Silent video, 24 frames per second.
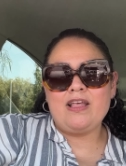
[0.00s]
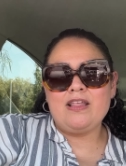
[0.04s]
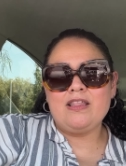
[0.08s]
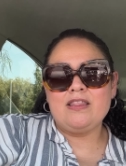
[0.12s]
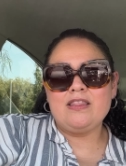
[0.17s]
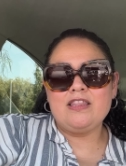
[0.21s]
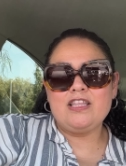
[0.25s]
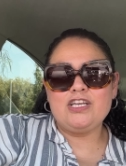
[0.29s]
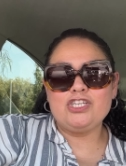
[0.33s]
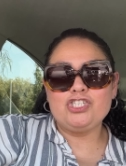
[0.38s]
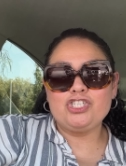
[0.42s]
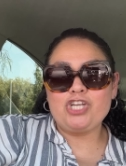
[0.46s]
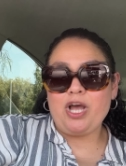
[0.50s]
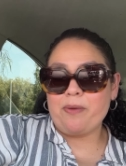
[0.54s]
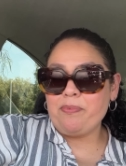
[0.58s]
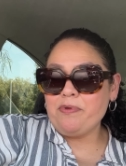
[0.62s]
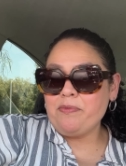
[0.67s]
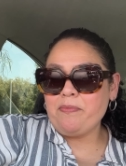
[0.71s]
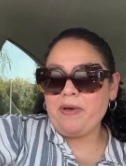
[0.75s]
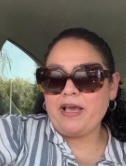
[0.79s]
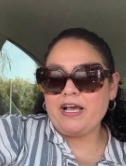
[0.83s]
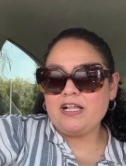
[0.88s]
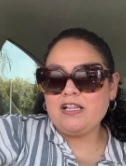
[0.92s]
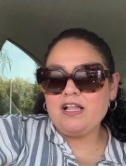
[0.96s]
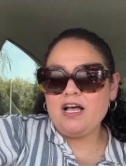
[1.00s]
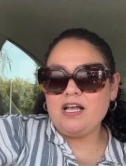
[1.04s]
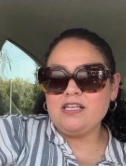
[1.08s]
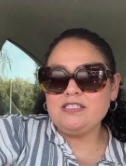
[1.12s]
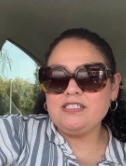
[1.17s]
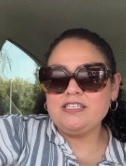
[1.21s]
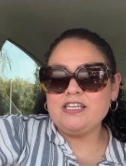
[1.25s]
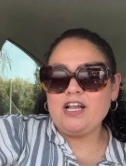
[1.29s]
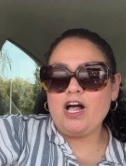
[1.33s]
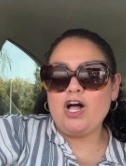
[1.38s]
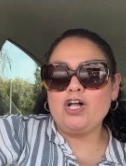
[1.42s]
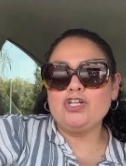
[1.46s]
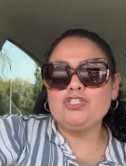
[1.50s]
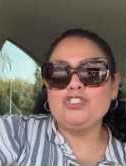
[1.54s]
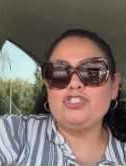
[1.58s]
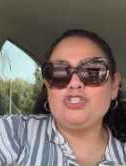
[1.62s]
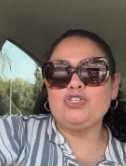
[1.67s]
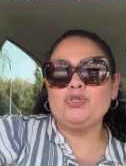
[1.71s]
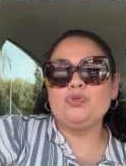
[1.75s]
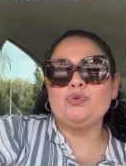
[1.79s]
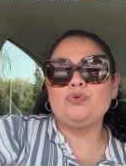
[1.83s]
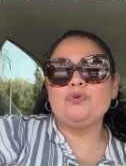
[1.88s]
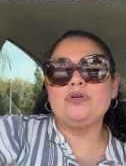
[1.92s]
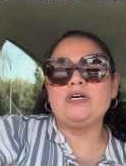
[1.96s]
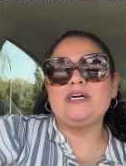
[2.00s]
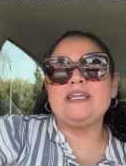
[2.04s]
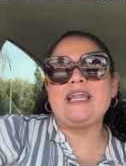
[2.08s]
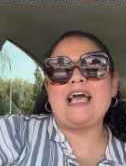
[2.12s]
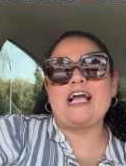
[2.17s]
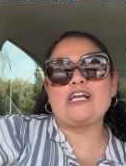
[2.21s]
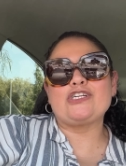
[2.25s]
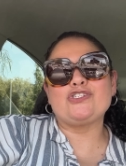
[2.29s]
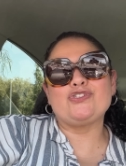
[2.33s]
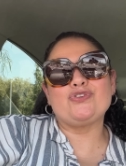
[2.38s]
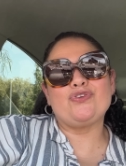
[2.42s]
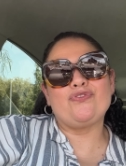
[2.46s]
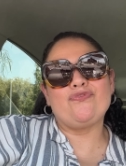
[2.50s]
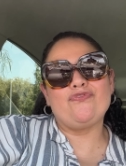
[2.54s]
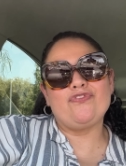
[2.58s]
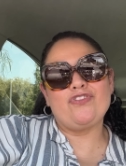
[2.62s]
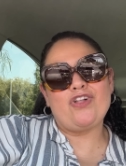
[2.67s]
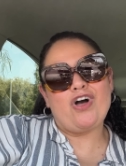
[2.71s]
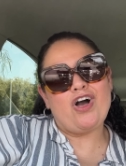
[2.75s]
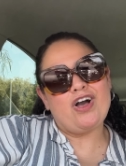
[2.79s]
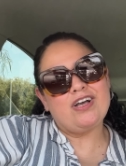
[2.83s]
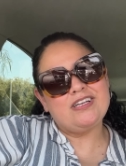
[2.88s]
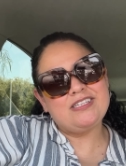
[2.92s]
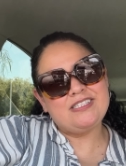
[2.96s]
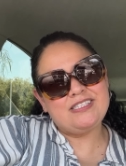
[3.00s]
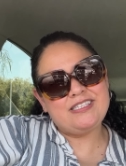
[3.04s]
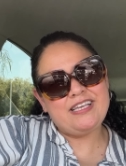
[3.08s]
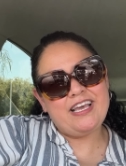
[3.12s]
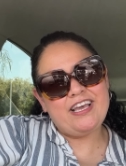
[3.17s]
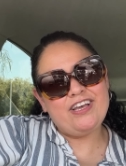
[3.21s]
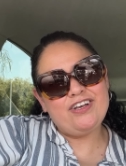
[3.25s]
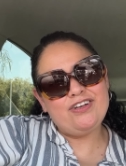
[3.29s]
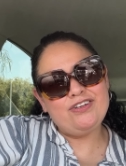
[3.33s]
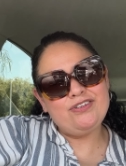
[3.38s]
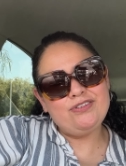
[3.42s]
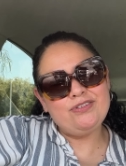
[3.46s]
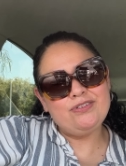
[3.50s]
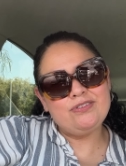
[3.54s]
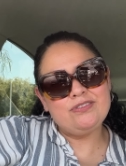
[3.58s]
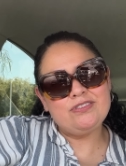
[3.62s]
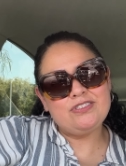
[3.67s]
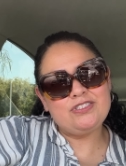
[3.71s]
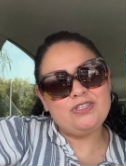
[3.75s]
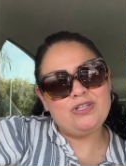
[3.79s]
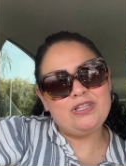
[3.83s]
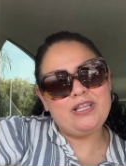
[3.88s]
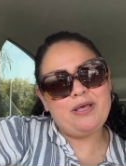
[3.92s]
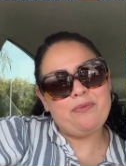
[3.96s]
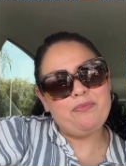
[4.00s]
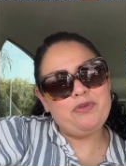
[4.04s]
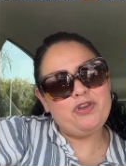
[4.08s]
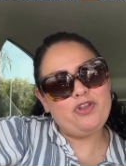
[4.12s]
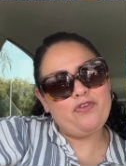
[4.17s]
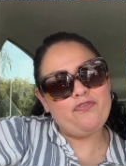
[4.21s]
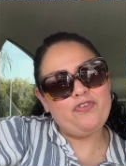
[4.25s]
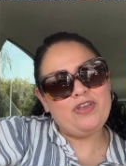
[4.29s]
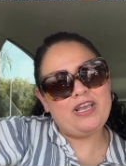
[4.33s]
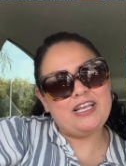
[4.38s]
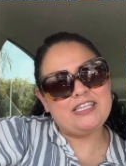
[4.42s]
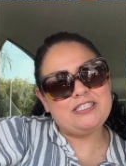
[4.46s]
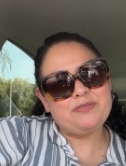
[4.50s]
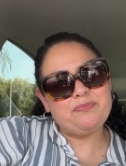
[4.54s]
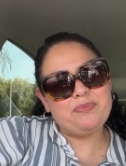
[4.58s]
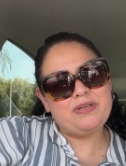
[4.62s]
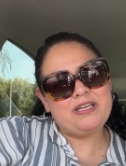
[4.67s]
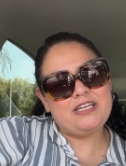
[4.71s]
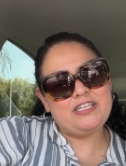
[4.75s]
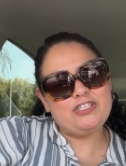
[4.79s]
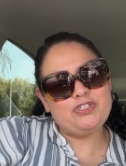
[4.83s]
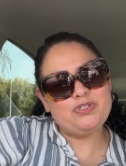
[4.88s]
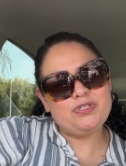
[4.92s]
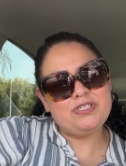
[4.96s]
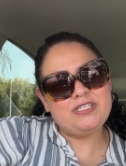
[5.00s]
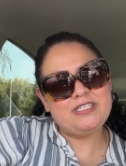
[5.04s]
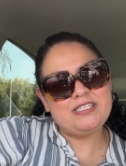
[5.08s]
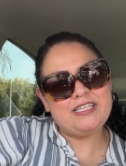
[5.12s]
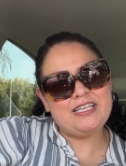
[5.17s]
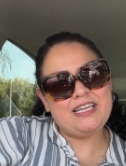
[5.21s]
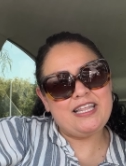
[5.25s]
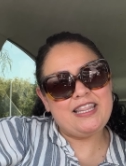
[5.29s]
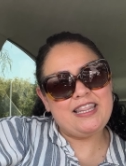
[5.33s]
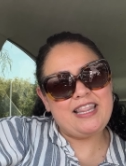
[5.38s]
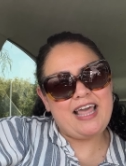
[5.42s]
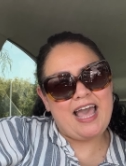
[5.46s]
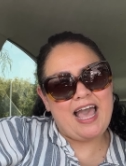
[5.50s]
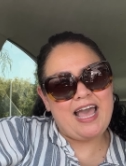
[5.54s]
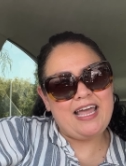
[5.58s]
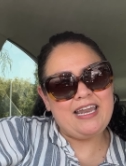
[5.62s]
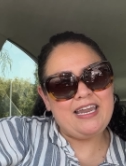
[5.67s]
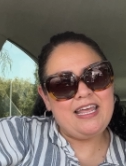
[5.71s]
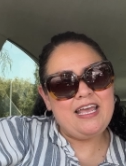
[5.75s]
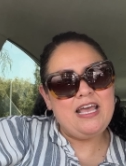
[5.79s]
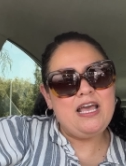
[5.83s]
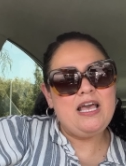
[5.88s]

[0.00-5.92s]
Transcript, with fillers: the shopping my closet i'll do an actual vlog sale so let me know if you guys be interested in that